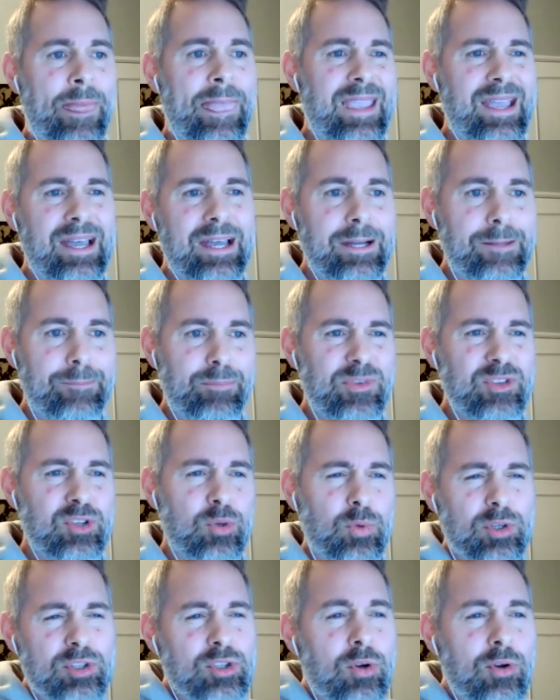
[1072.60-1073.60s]
um, so
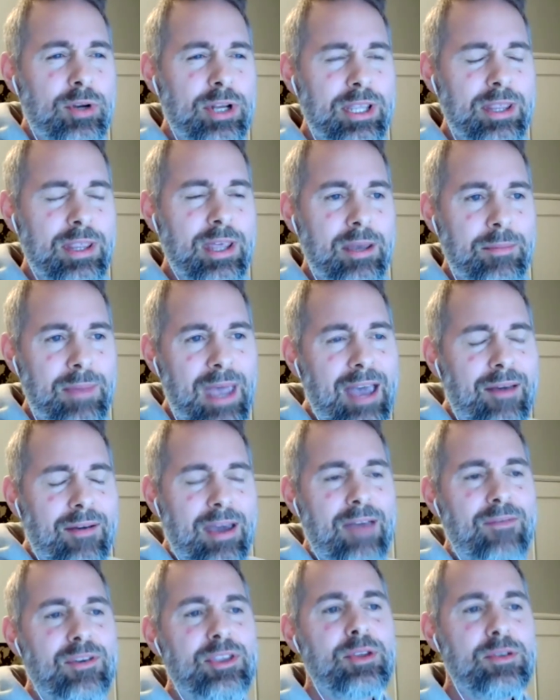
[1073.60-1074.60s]
returning them ha-
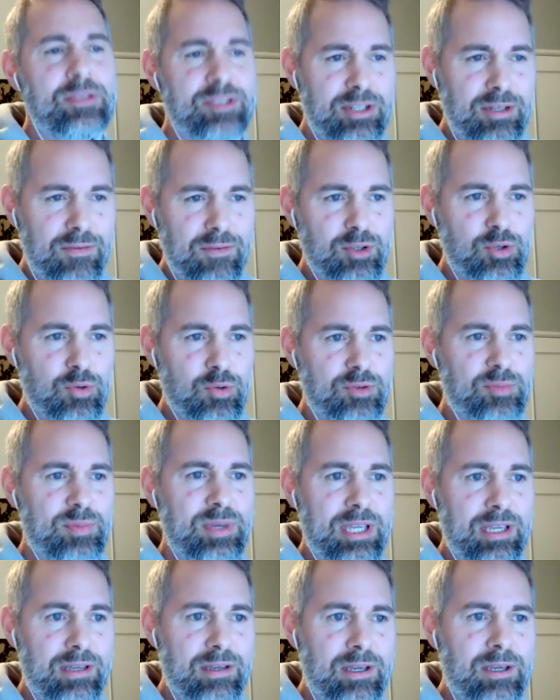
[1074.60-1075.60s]
having those individuals
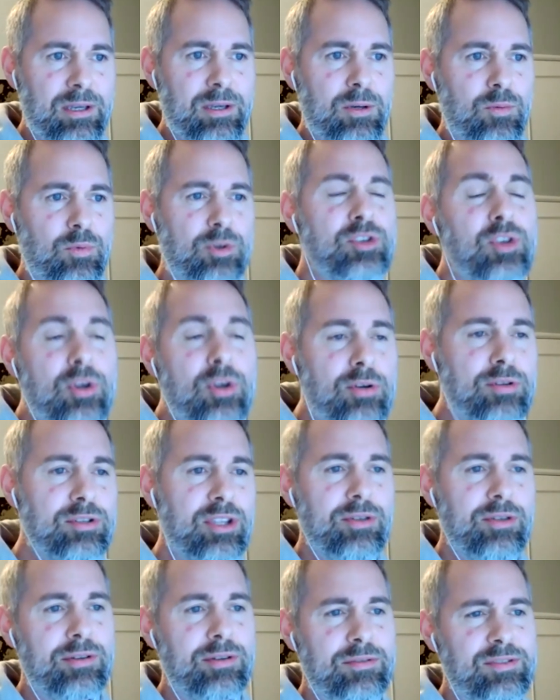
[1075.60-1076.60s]
be return
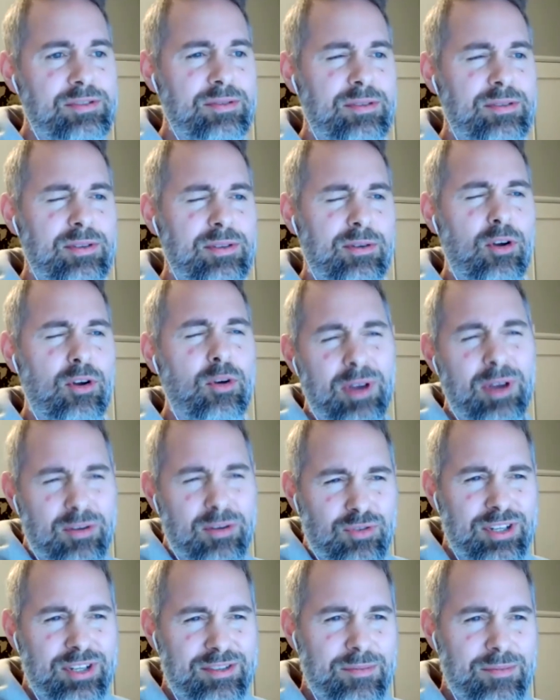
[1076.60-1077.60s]
to, to, to, their home
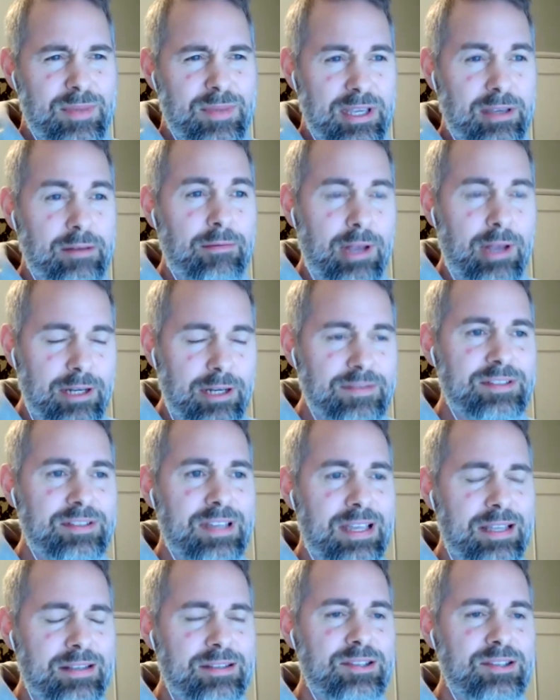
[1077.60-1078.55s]
country doesn't make a lot of sense.